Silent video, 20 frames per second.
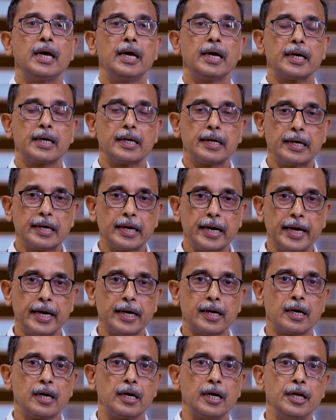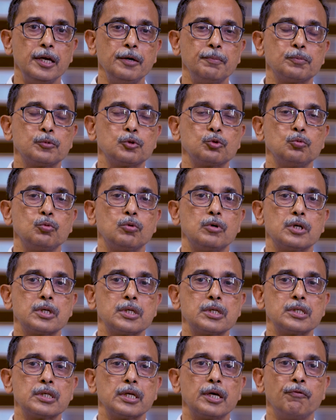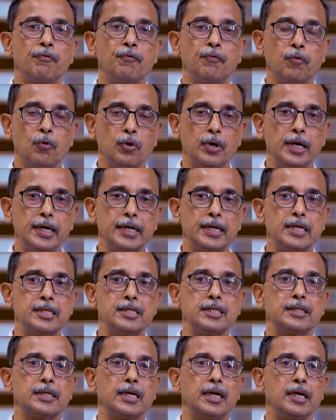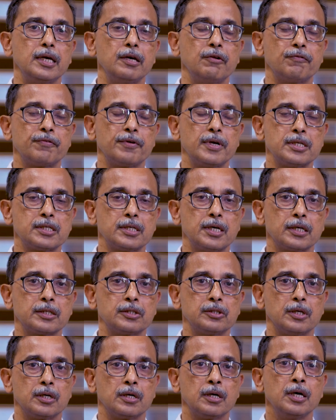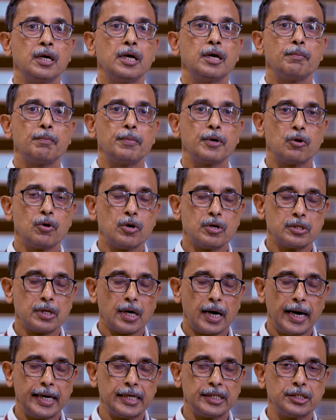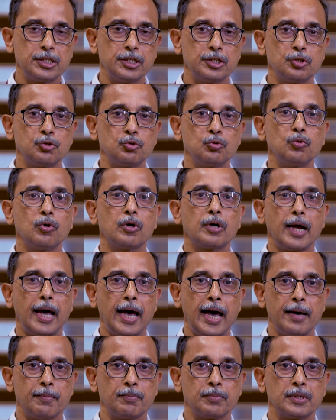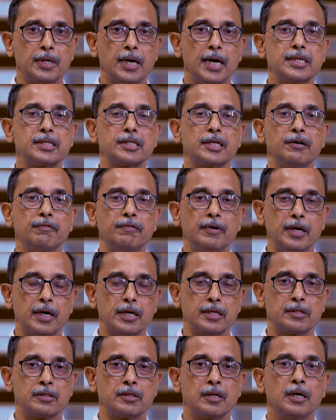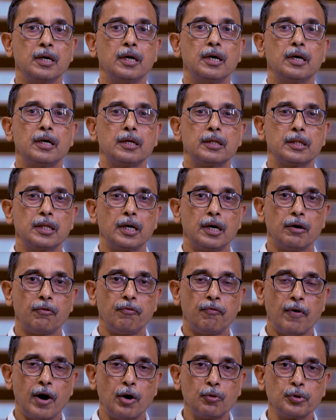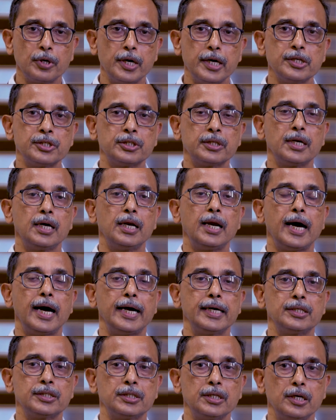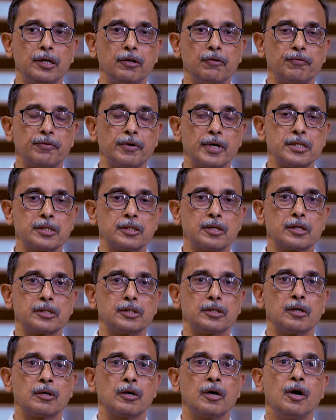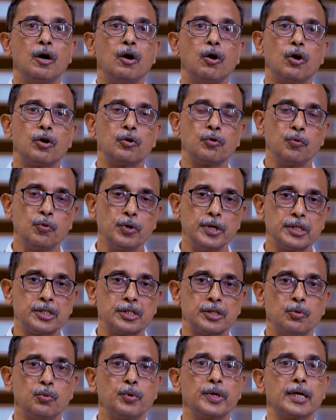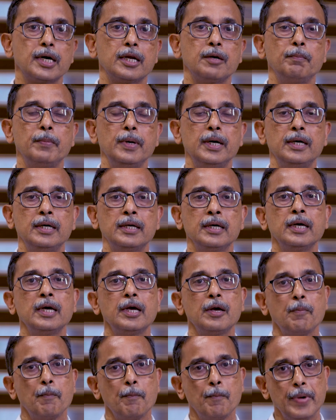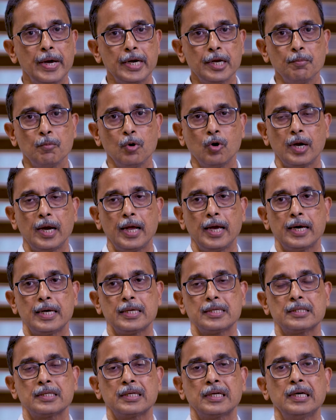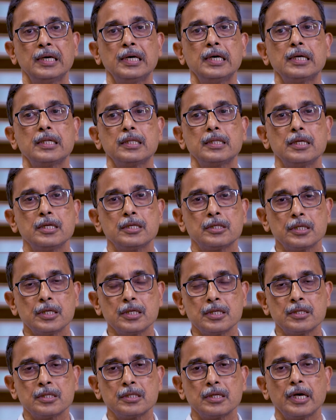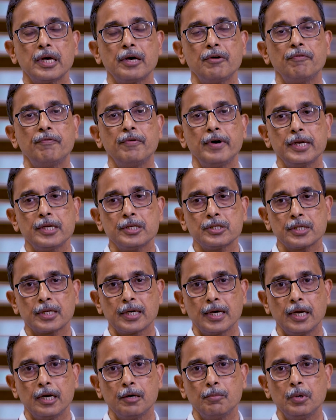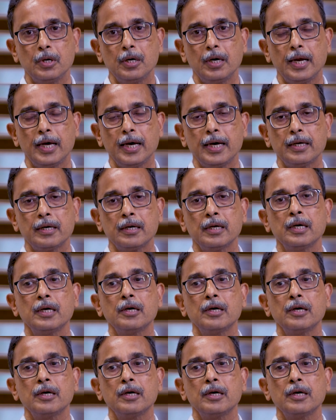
a great leap towards a fully digital infrastructure, because IT2 or APT has given us the foundational IT infrastructure on which we can build many more layers. This is a very scalable layer,